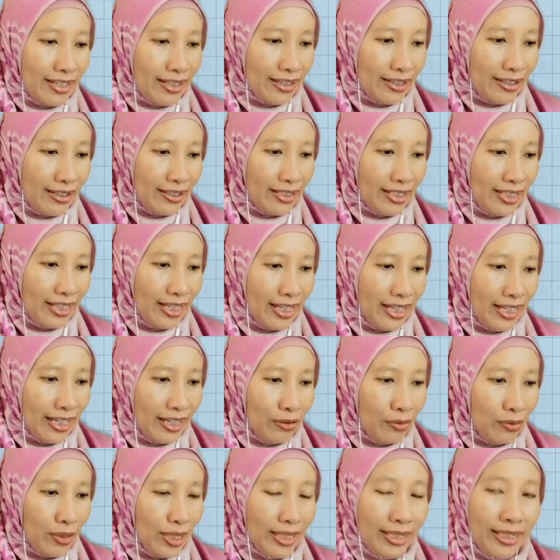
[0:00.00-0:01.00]
Okay,
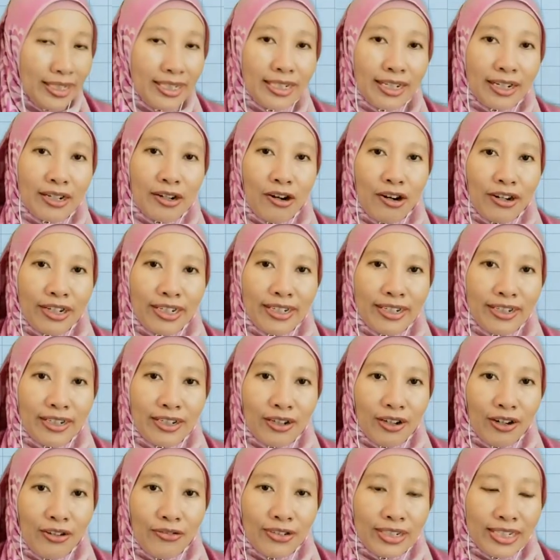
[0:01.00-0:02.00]
what is the coordinate
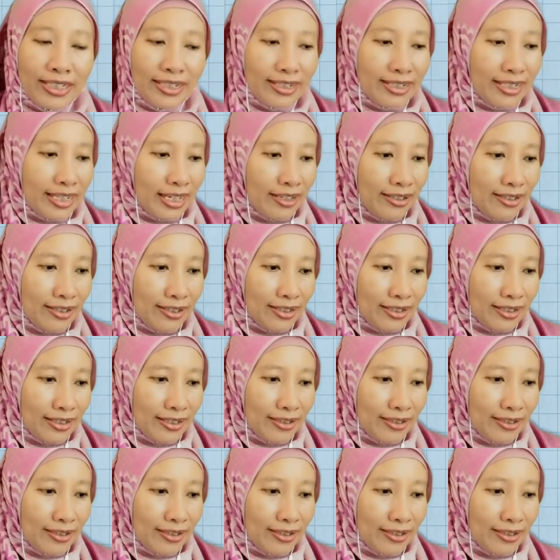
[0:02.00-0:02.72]
of intersection?